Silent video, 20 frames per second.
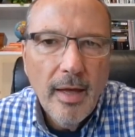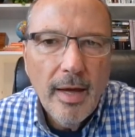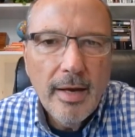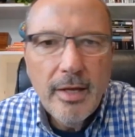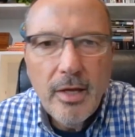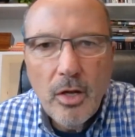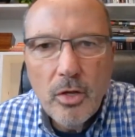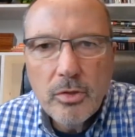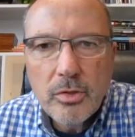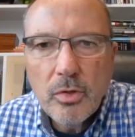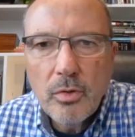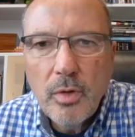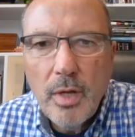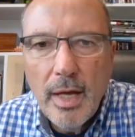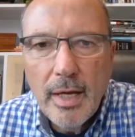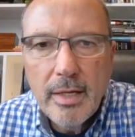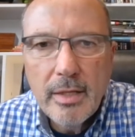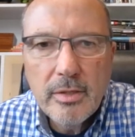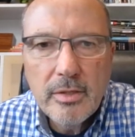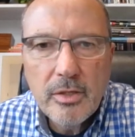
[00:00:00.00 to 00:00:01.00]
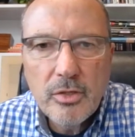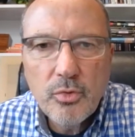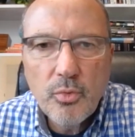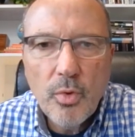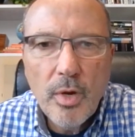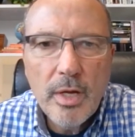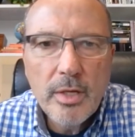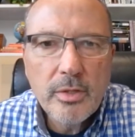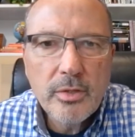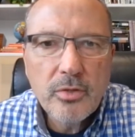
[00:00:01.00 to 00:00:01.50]
And he also likens this
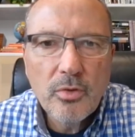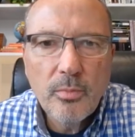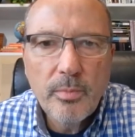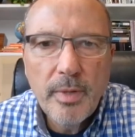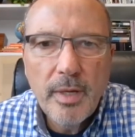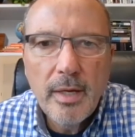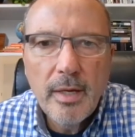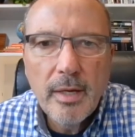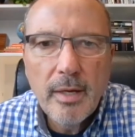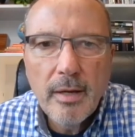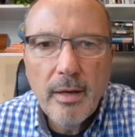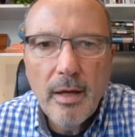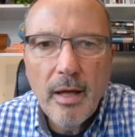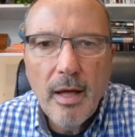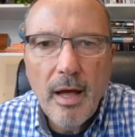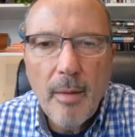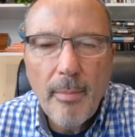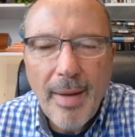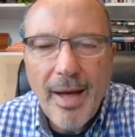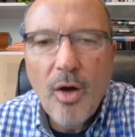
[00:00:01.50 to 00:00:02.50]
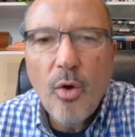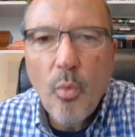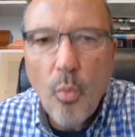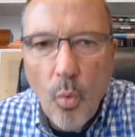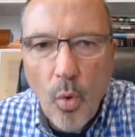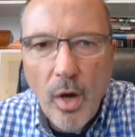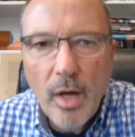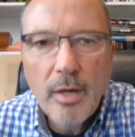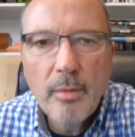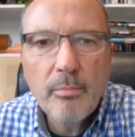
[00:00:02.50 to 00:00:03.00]
race to being about
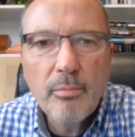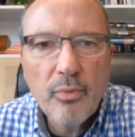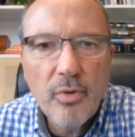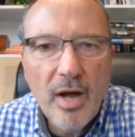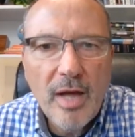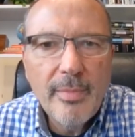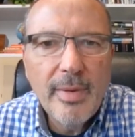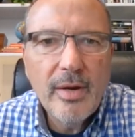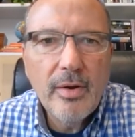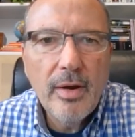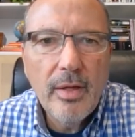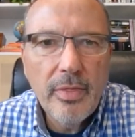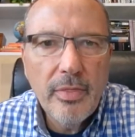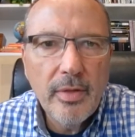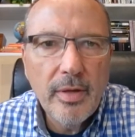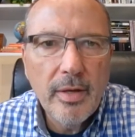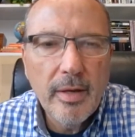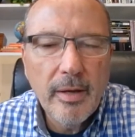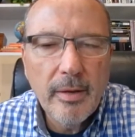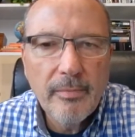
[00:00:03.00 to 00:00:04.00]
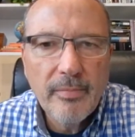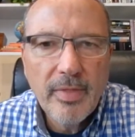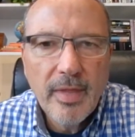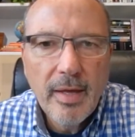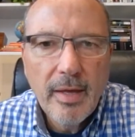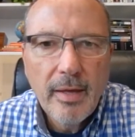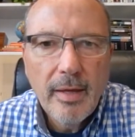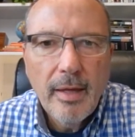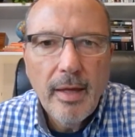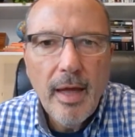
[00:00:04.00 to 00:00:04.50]
one primary thing,
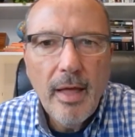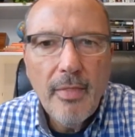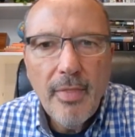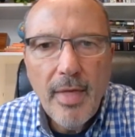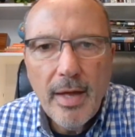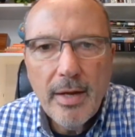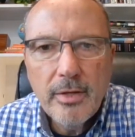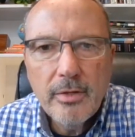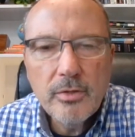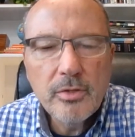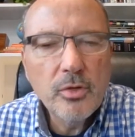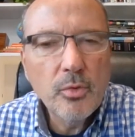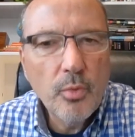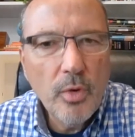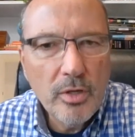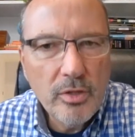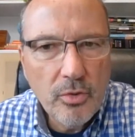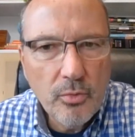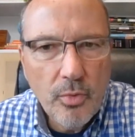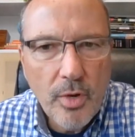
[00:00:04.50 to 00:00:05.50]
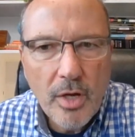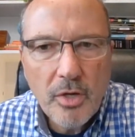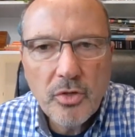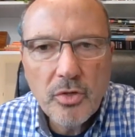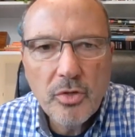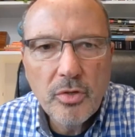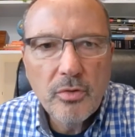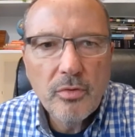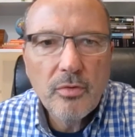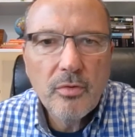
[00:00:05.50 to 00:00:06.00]
and that is the
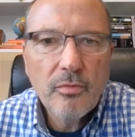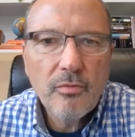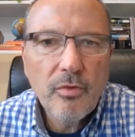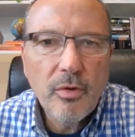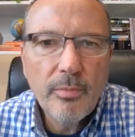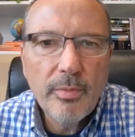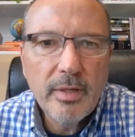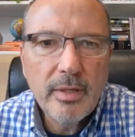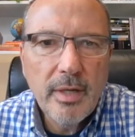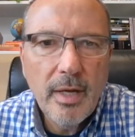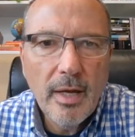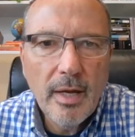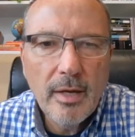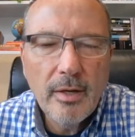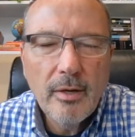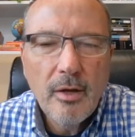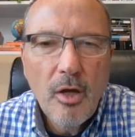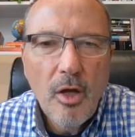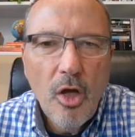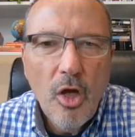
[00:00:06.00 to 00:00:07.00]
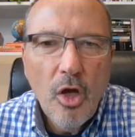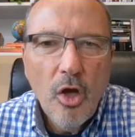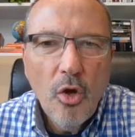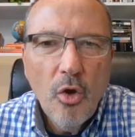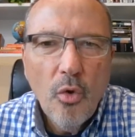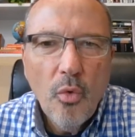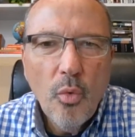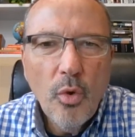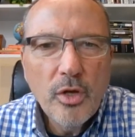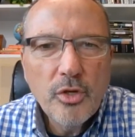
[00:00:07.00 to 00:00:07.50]
resurrection from the dead,
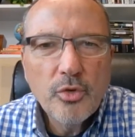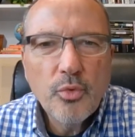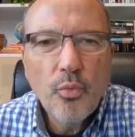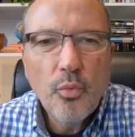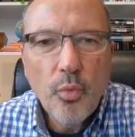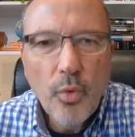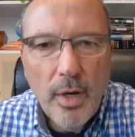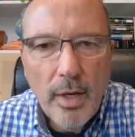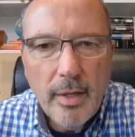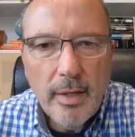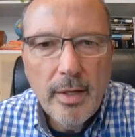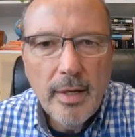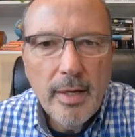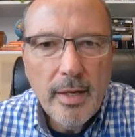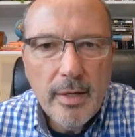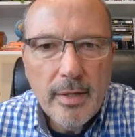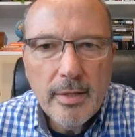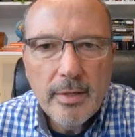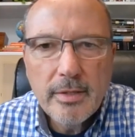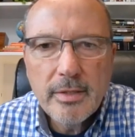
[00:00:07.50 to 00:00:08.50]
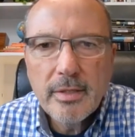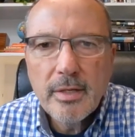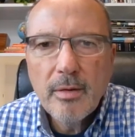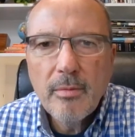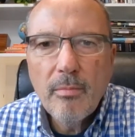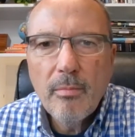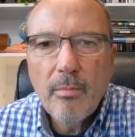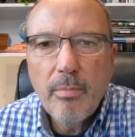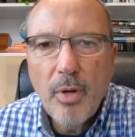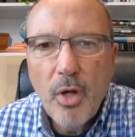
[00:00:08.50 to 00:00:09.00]
which really is
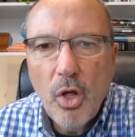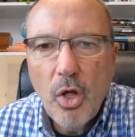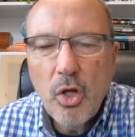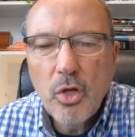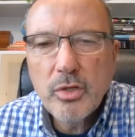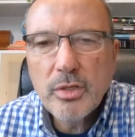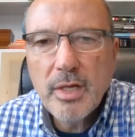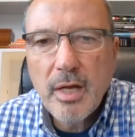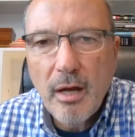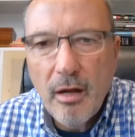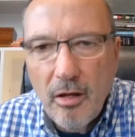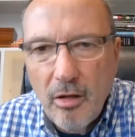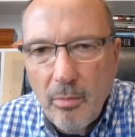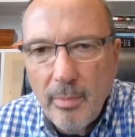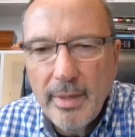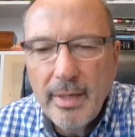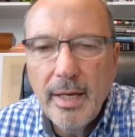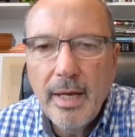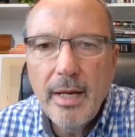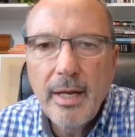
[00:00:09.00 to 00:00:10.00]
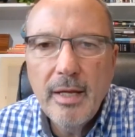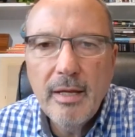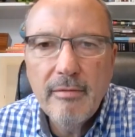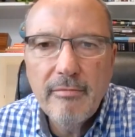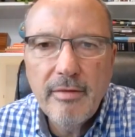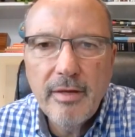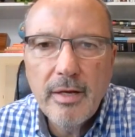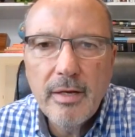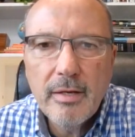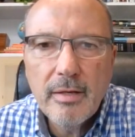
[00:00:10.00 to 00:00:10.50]
Paul's culminating
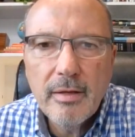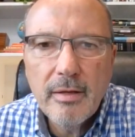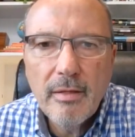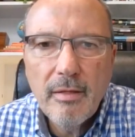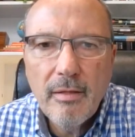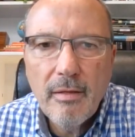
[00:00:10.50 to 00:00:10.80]
event